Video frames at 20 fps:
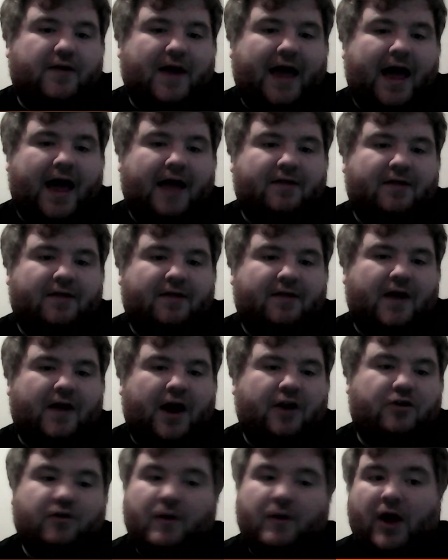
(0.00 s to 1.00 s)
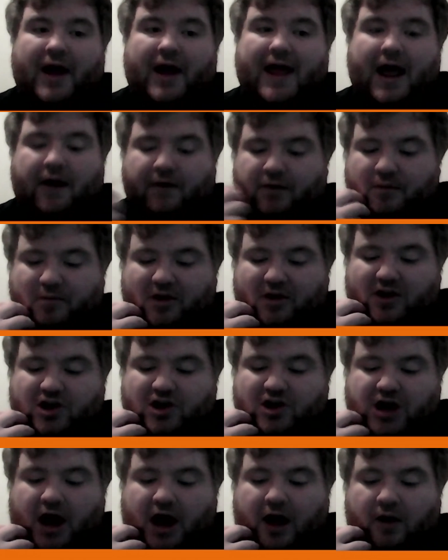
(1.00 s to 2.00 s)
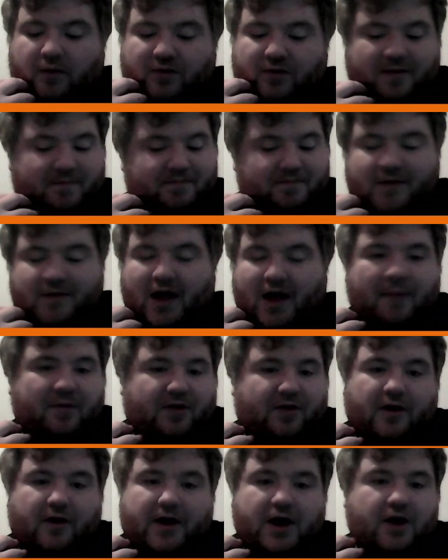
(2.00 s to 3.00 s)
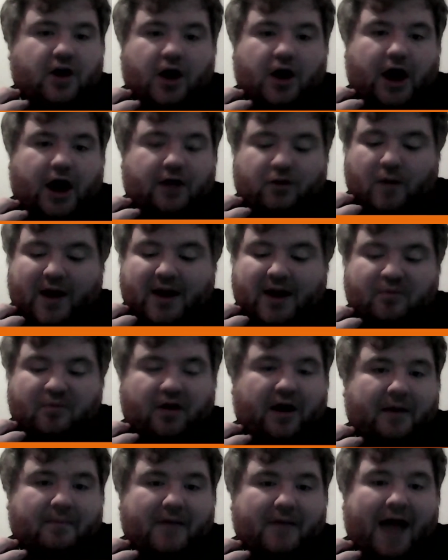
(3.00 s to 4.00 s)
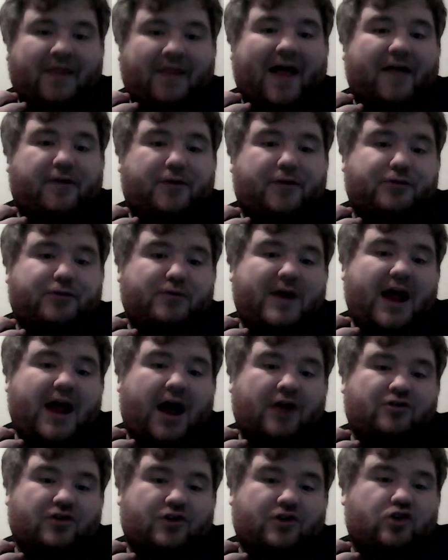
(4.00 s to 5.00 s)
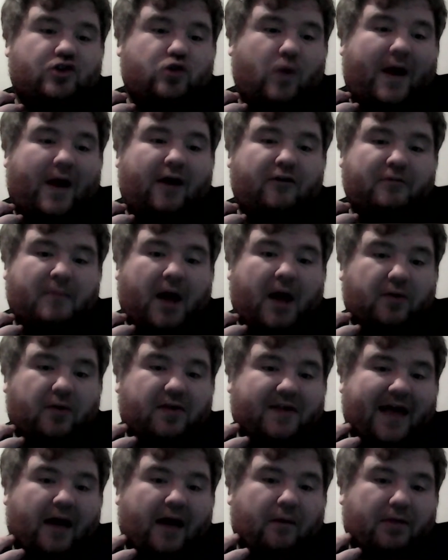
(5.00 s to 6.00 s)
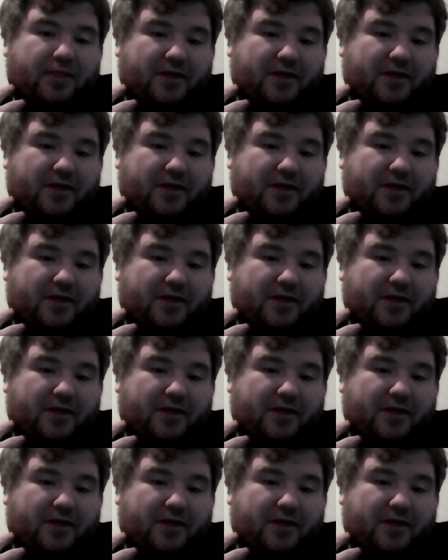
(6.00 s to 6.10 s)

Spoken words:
get to an Ikea in the British Isles, I'm sorry, you've got to go to Edinburgh. And that's 312 miles south.